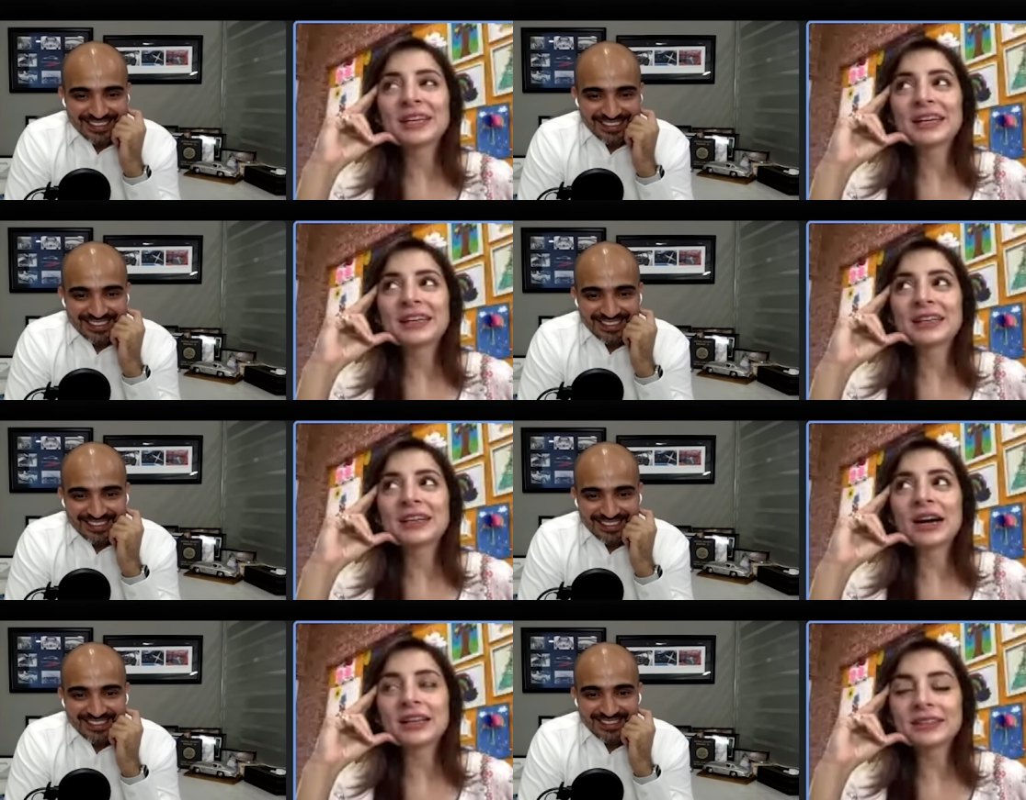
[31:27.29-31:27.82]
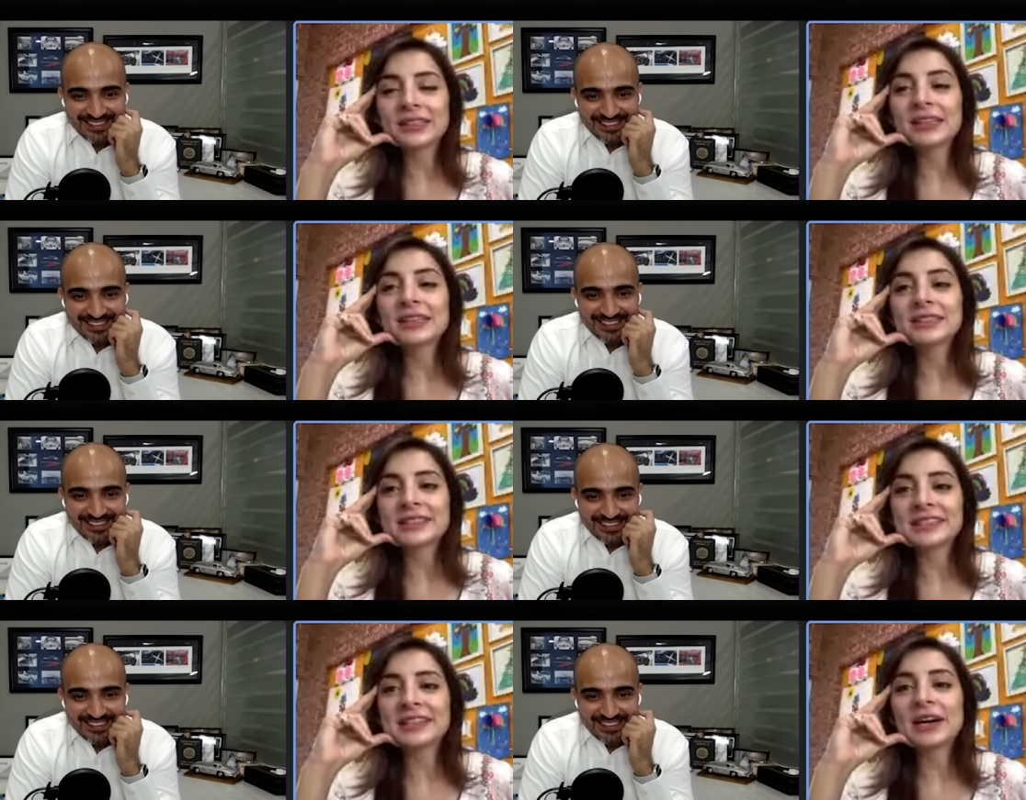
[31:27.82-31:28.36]
Speaker 1: uh, Katil
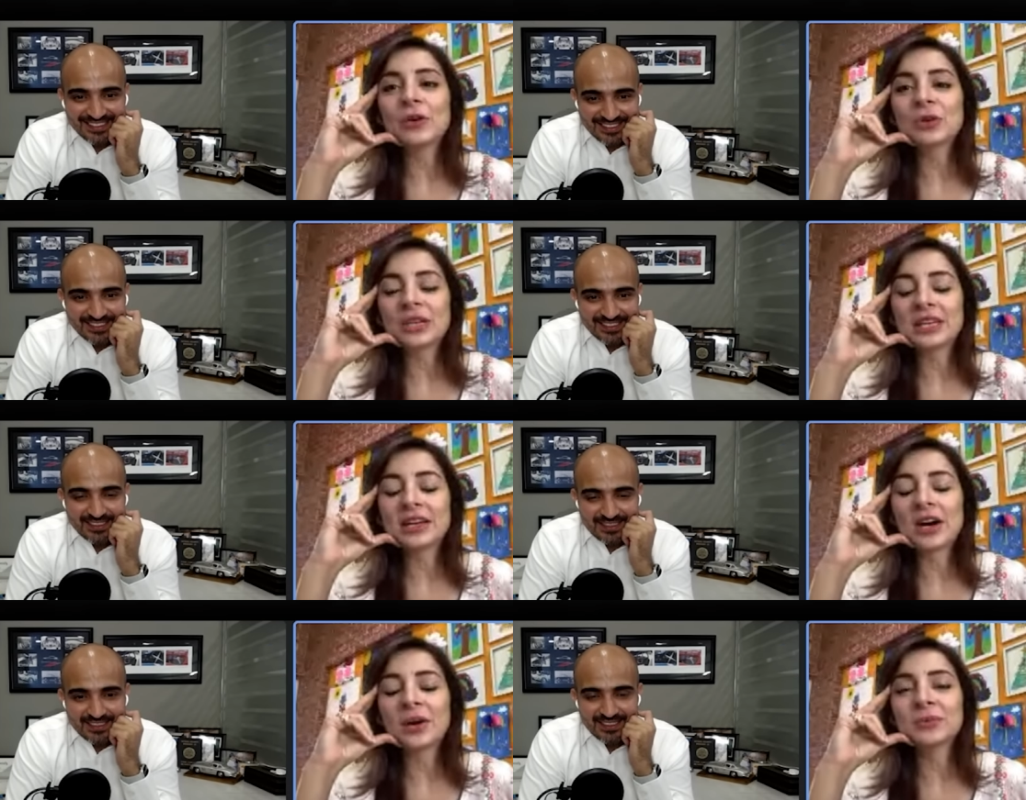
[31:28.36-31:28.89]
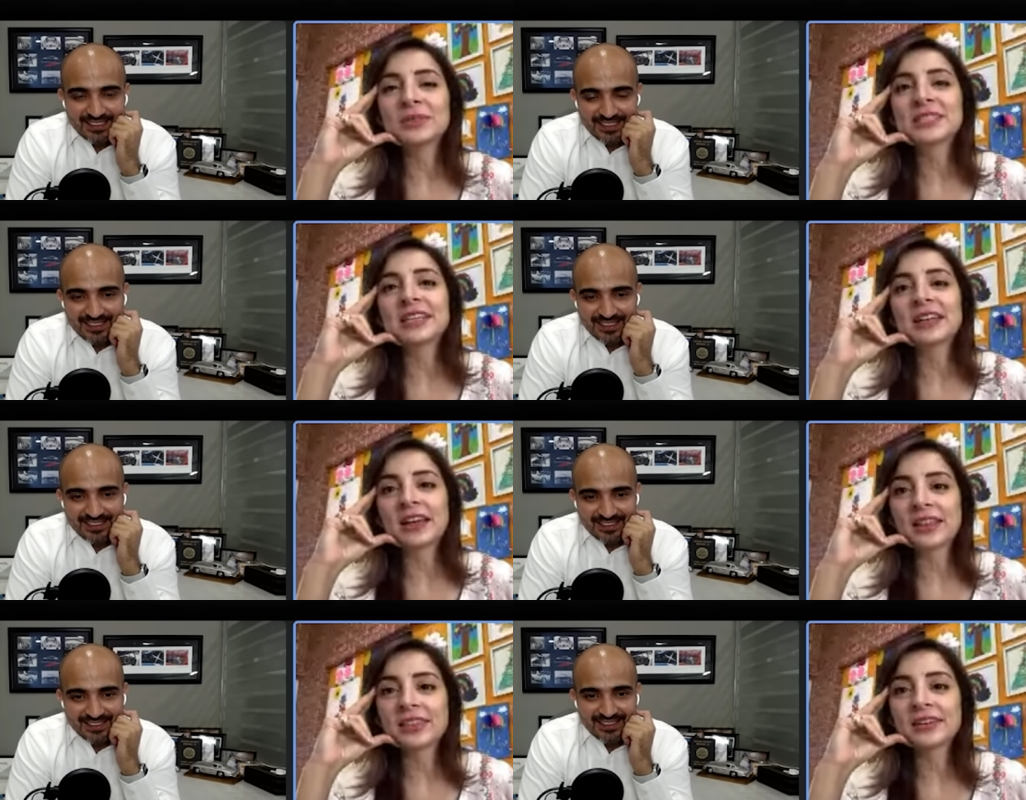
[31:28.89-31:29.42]
Hasina ke Naam is
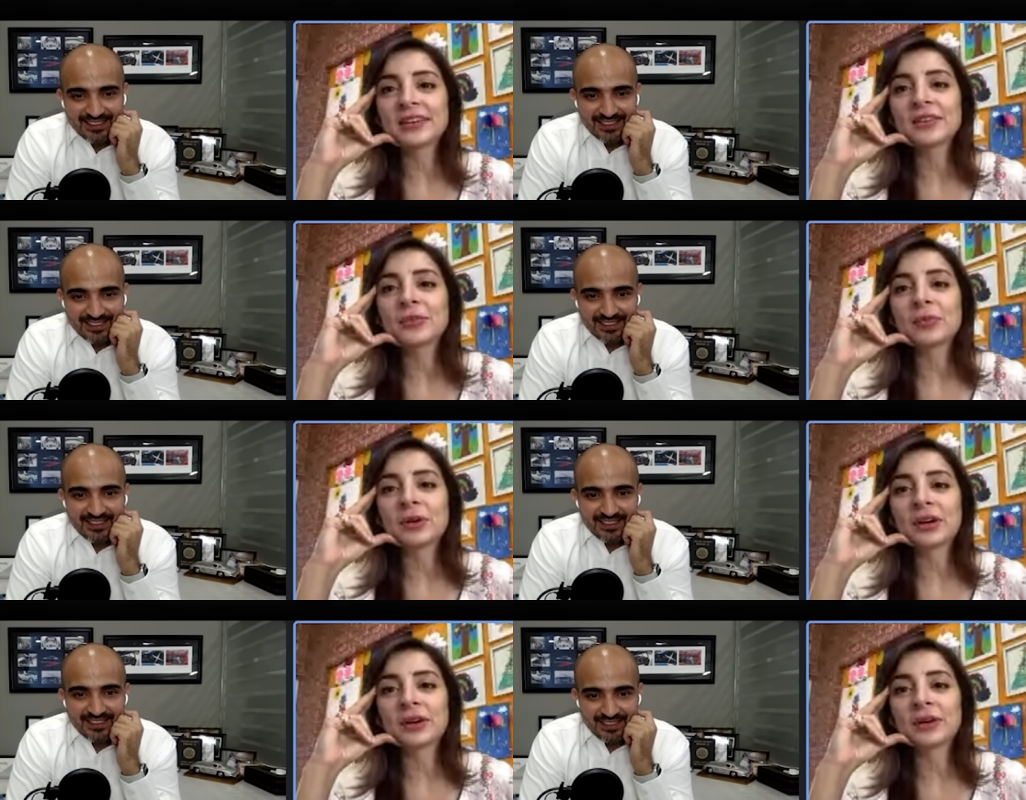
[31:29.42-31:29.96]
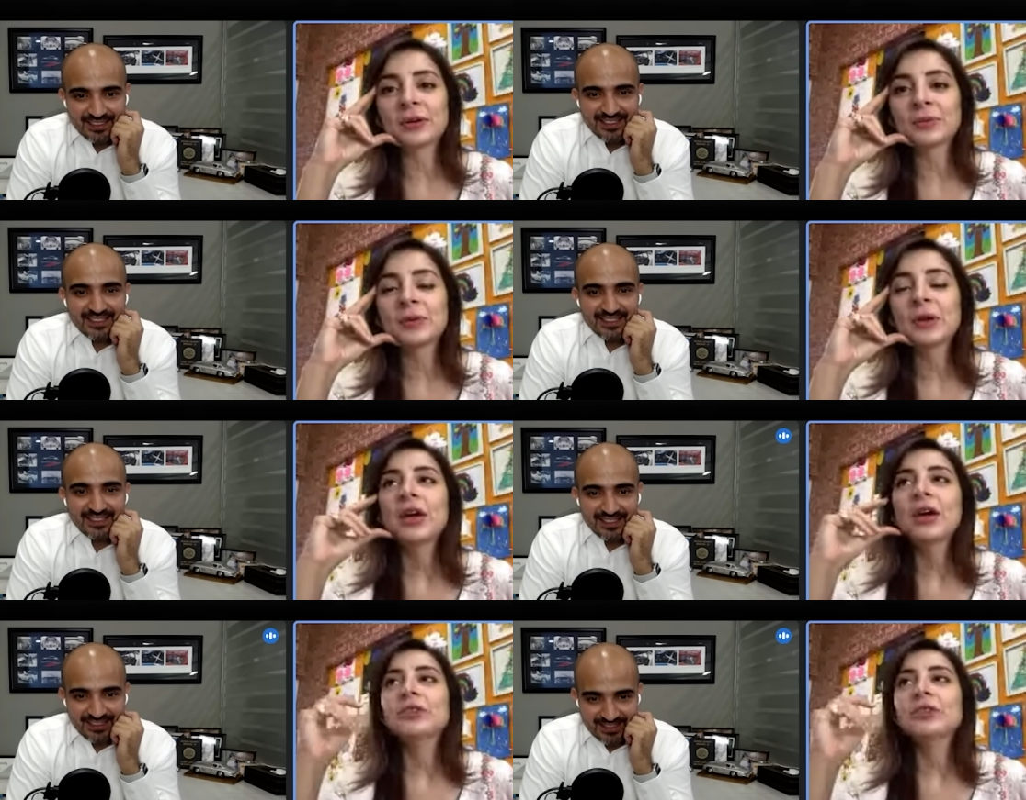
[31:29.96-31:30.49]
another uh,
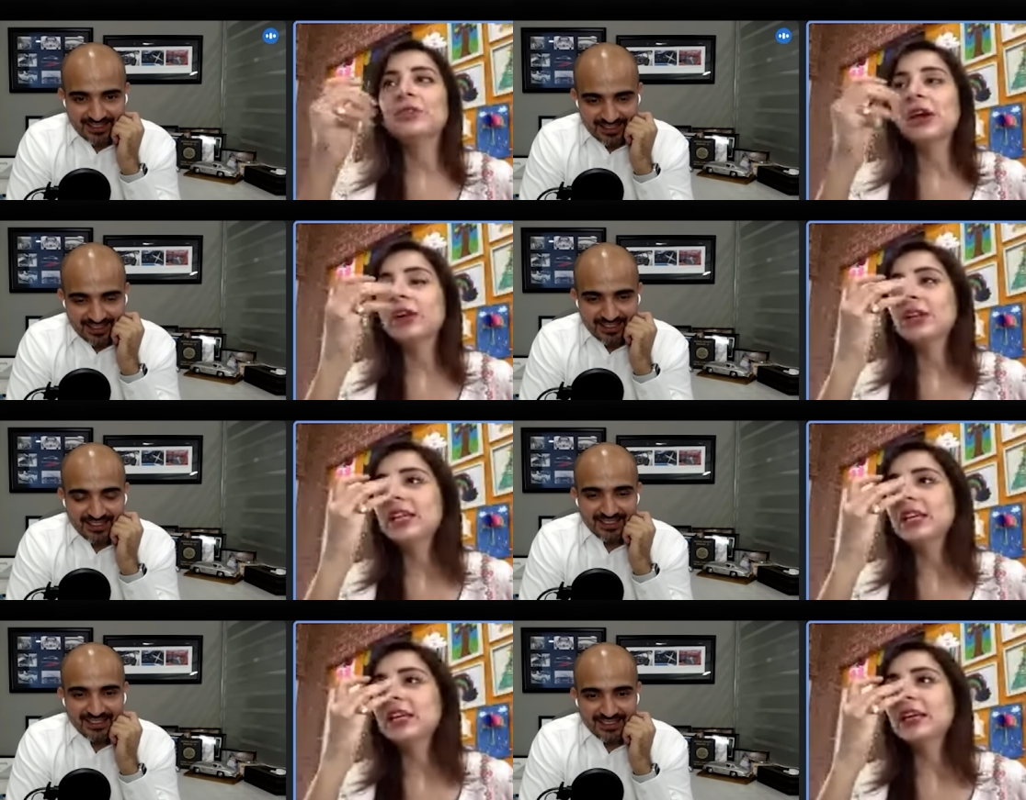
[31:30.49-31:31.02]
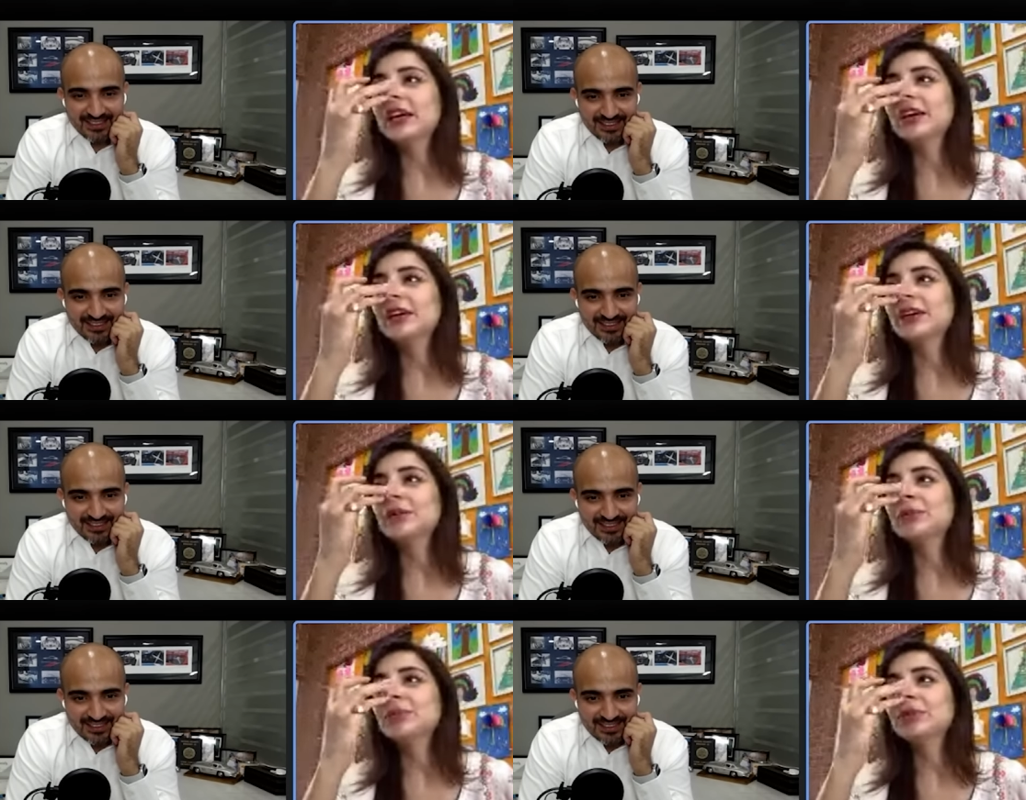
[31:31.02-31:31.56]
yeah. very
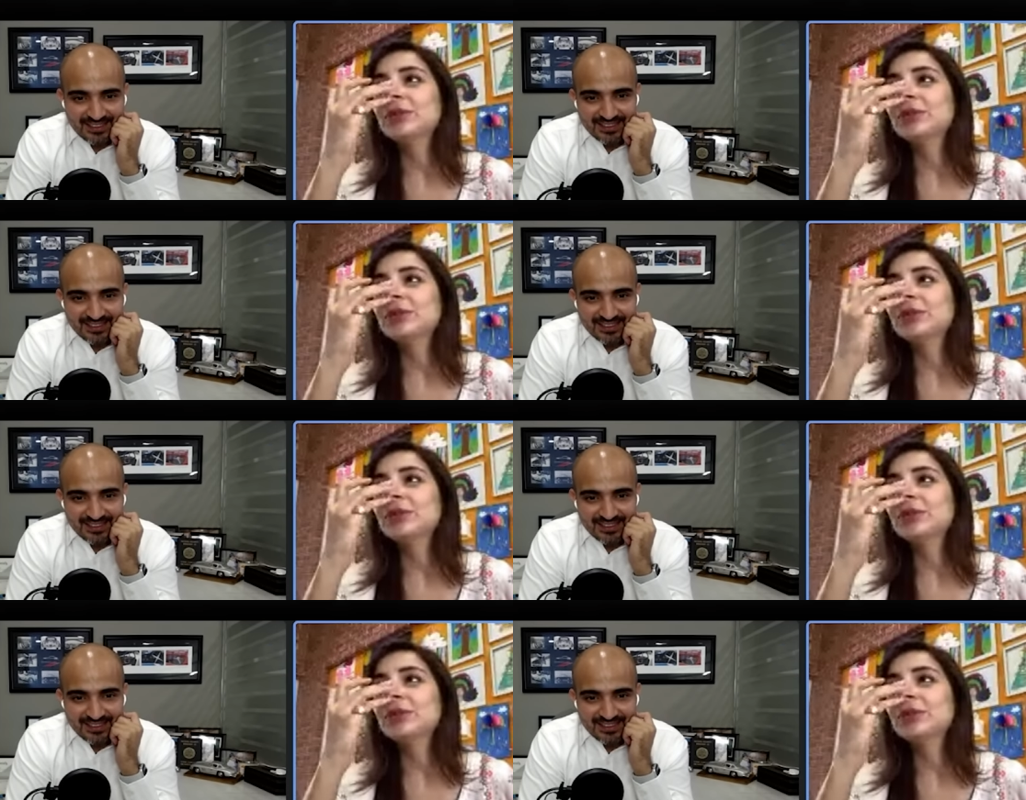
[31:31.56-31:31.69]
uh,